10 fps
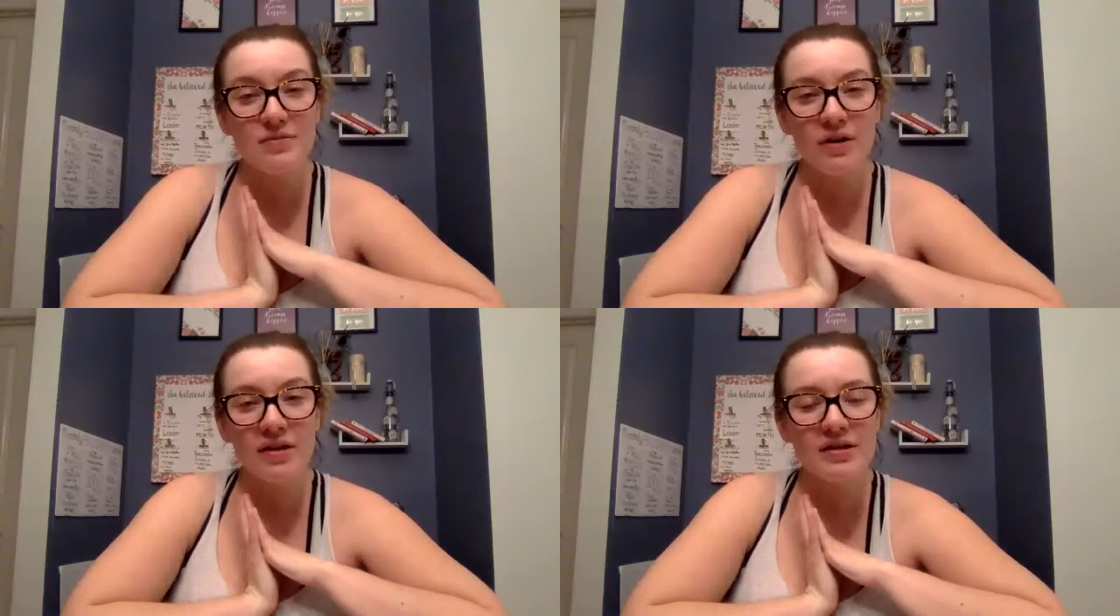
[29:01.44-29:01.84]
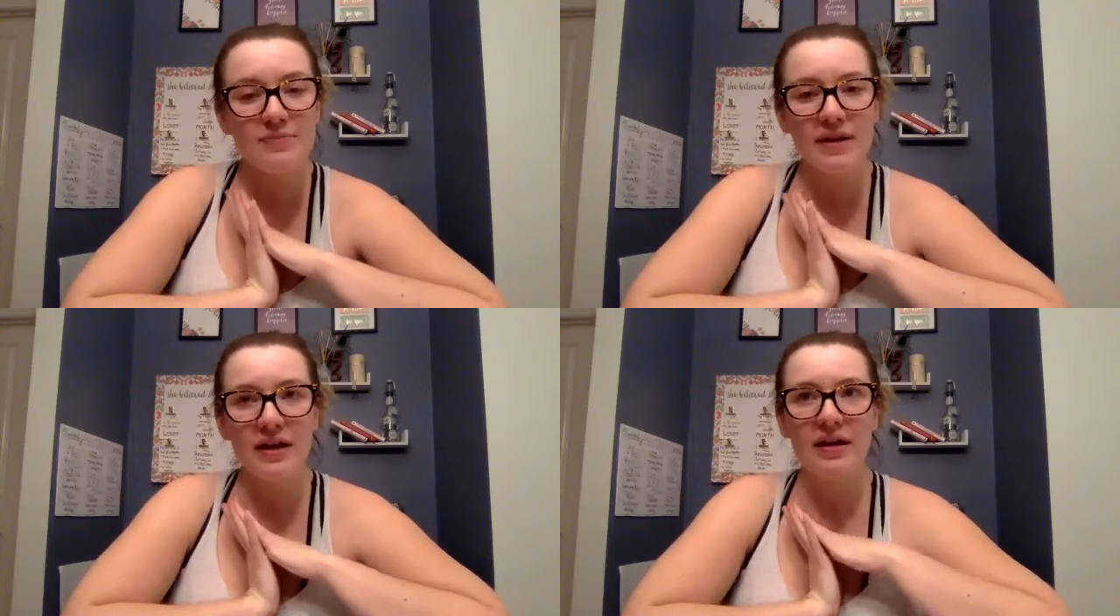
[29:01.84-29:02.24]
ones
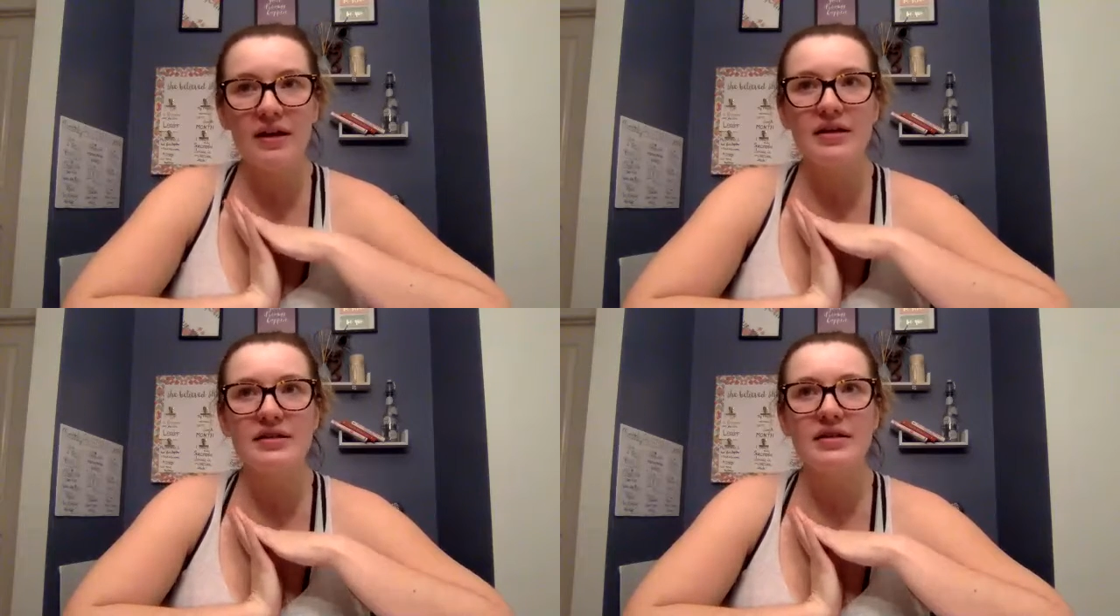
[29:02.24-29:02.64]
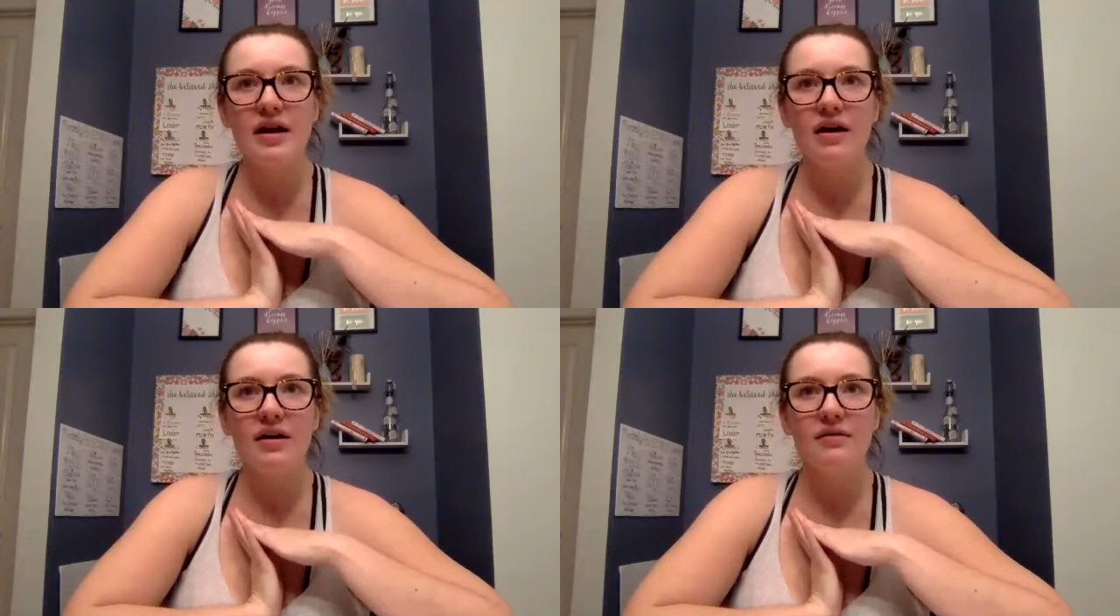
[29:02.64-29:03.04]
because
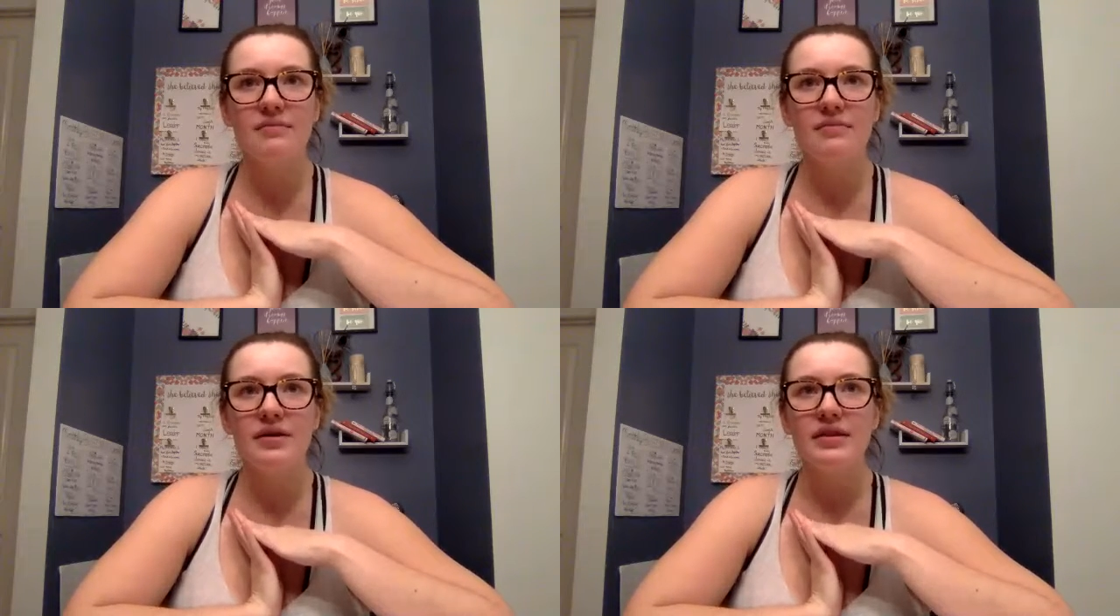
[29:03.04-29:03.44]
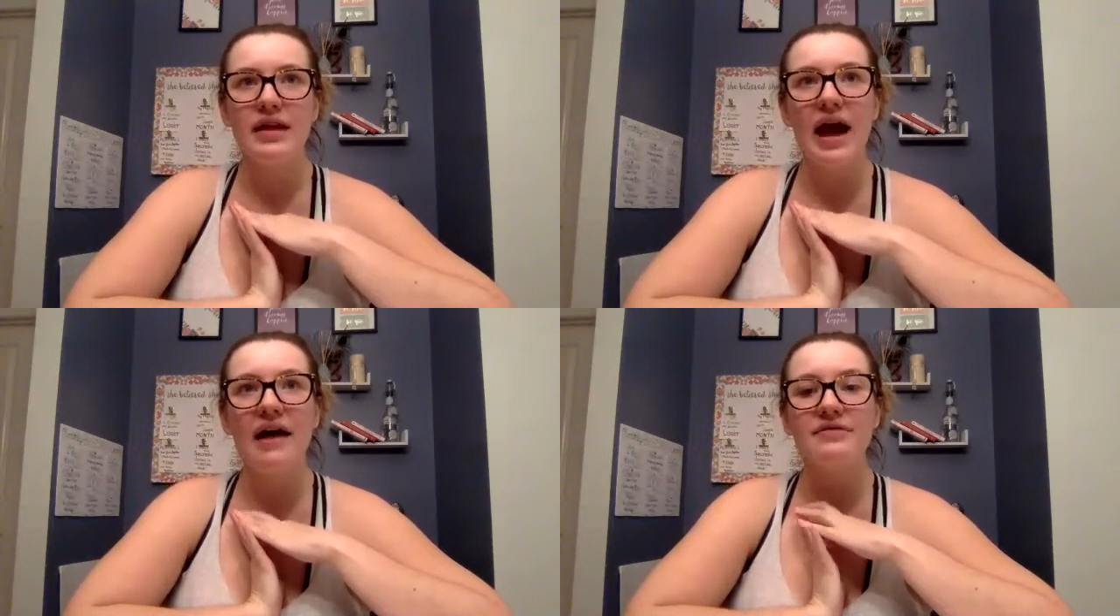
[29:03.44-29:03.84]

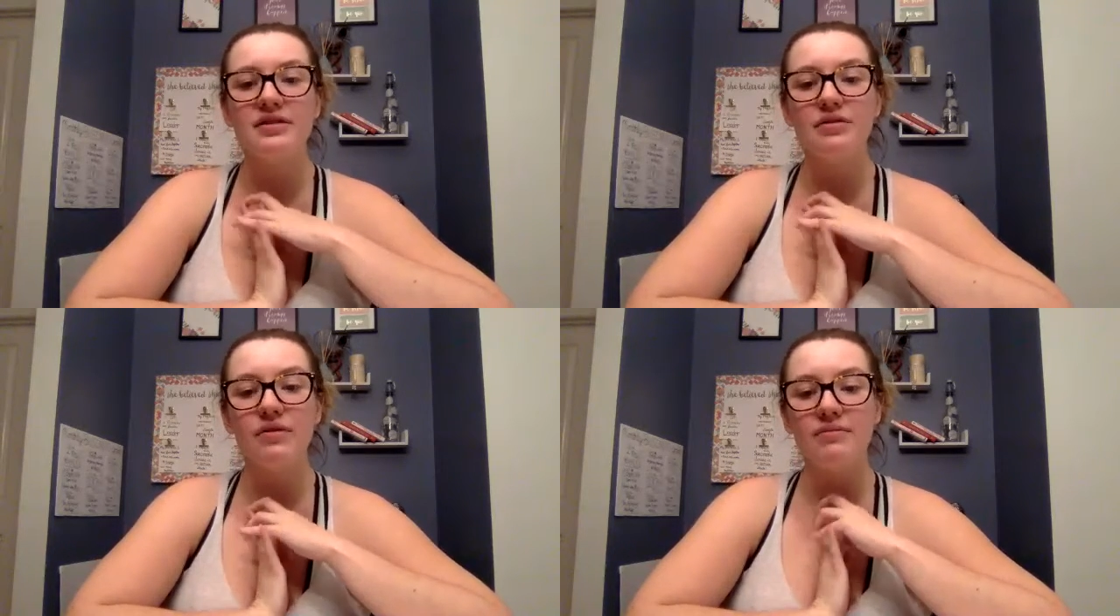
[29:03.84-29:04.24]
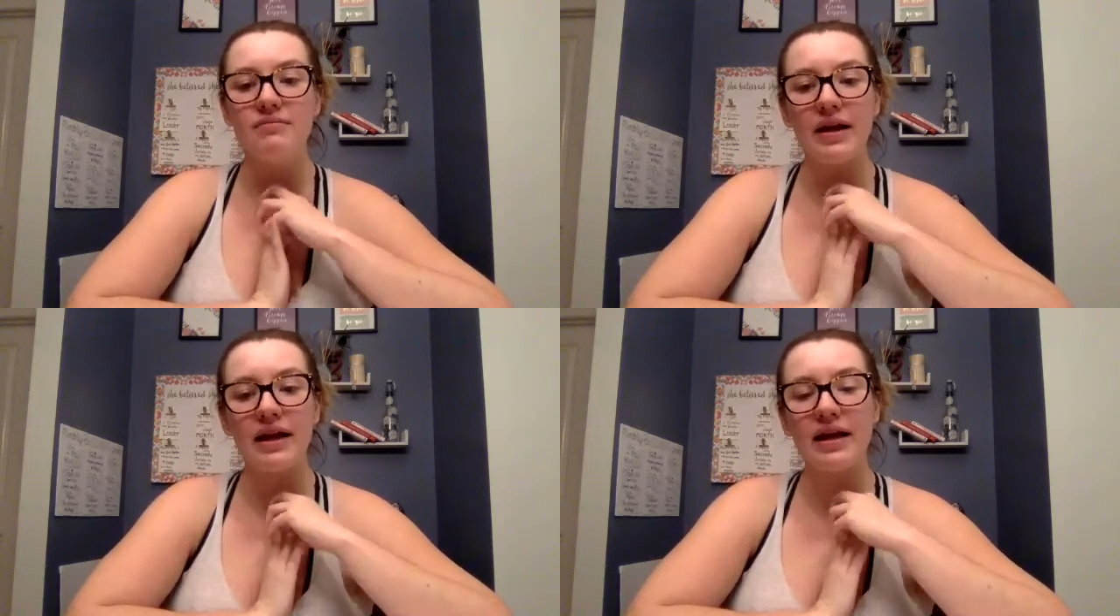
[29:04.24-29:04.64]
they have to do with
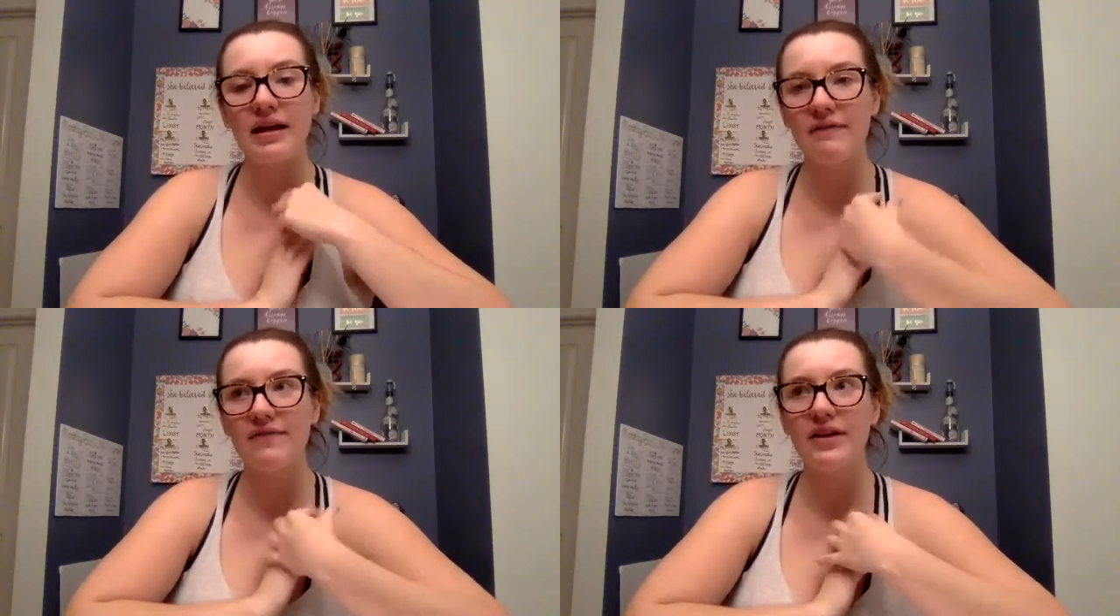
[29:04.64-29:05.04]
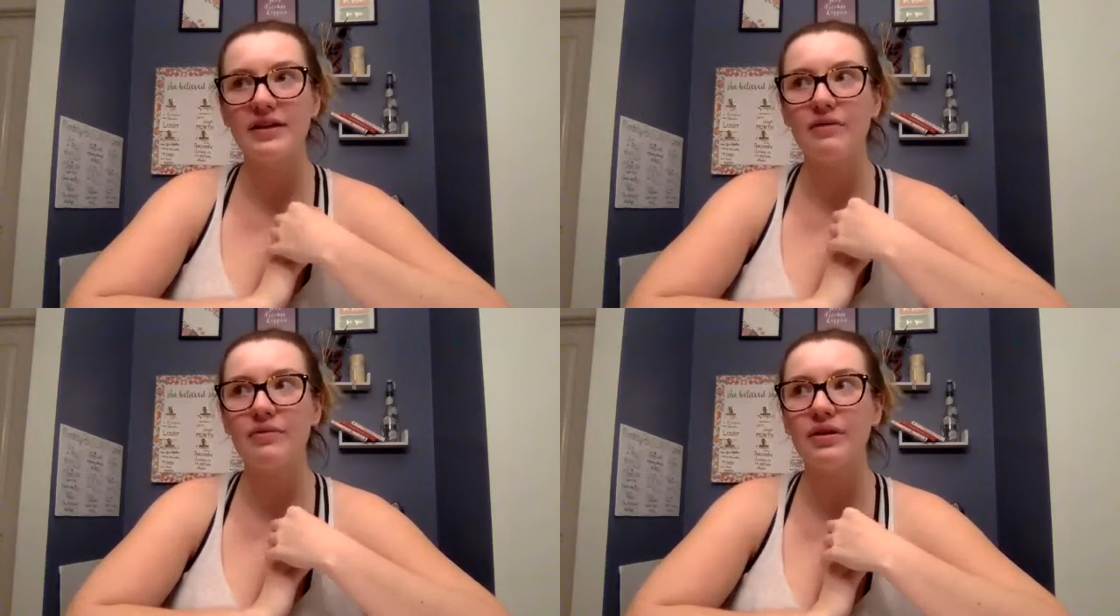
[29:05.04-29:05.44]
money, and I feel like
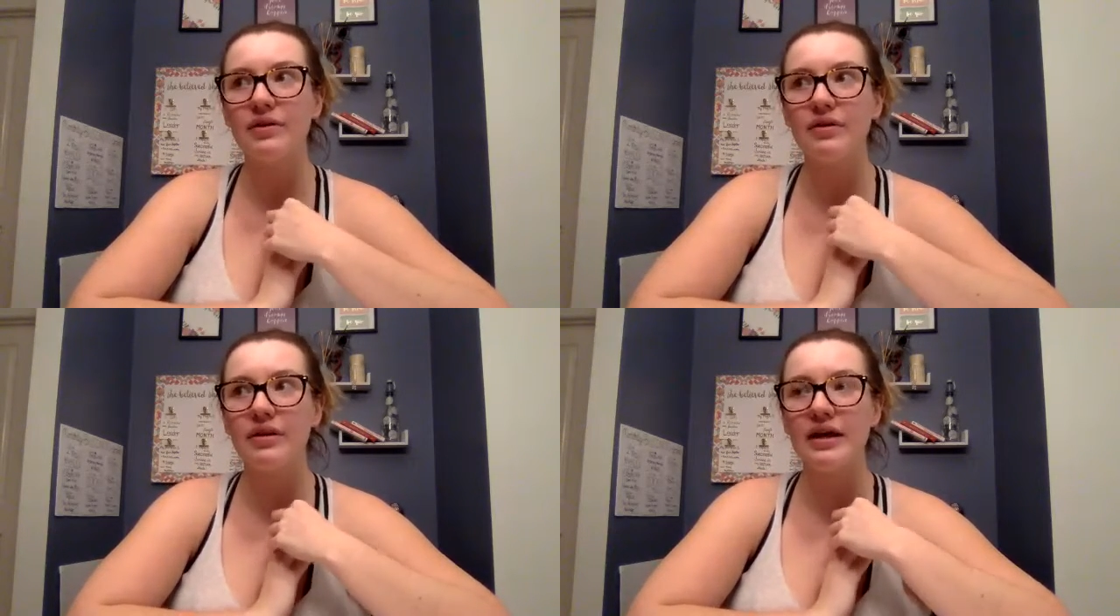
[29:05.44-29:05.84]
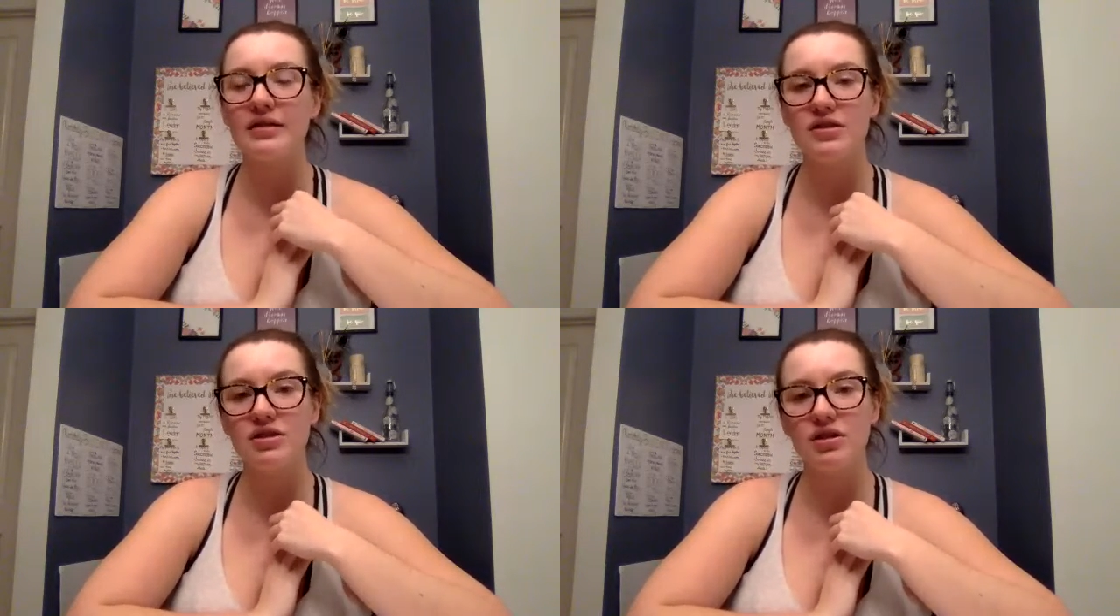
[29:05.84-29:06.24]
that really
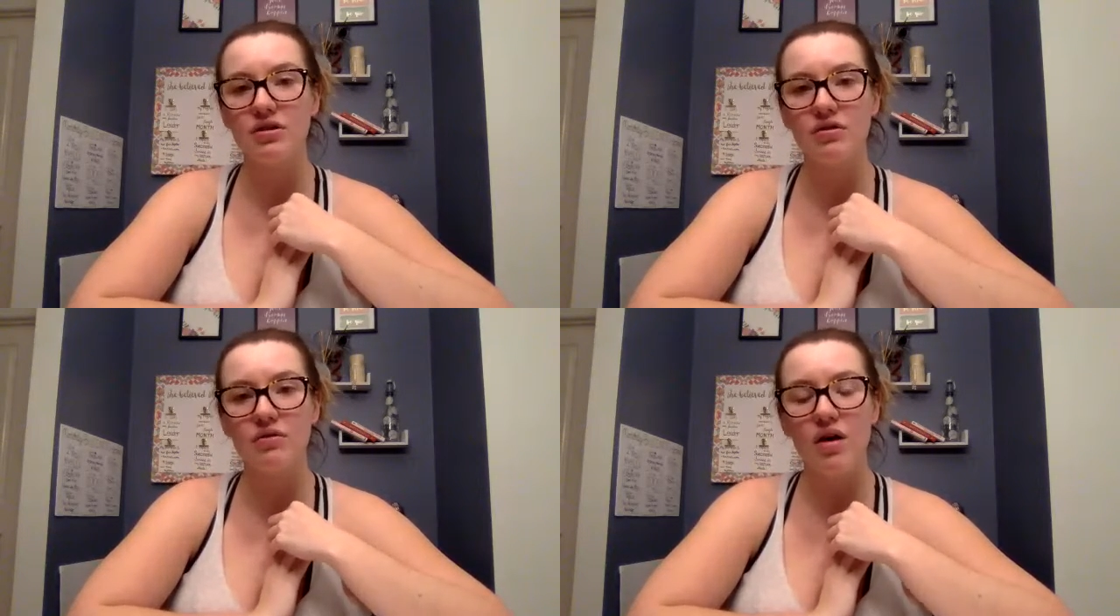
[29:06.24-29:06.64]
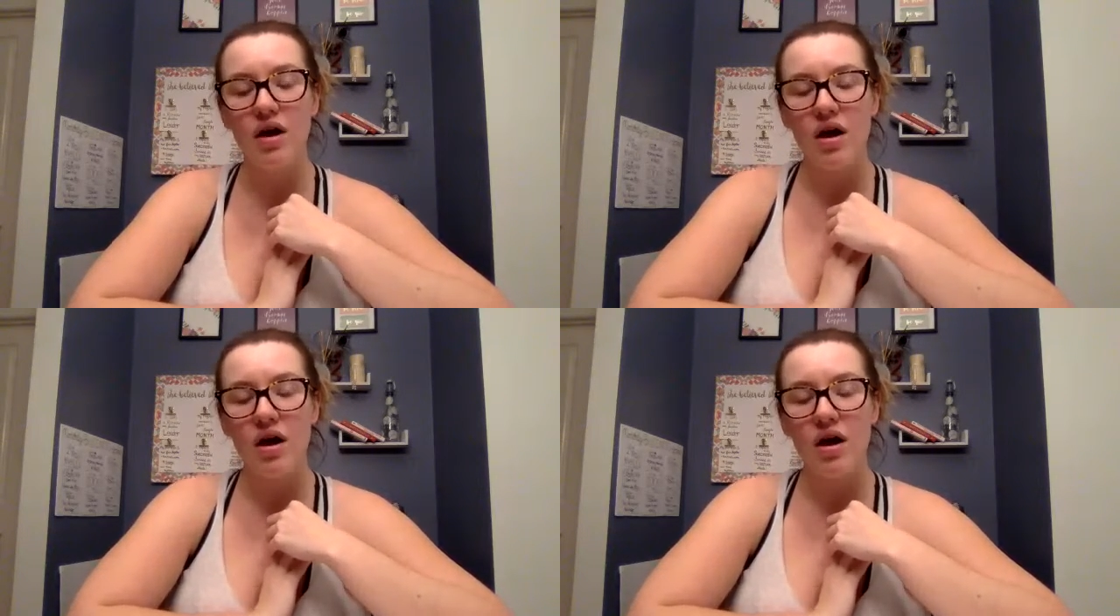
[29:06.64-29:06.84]
relates to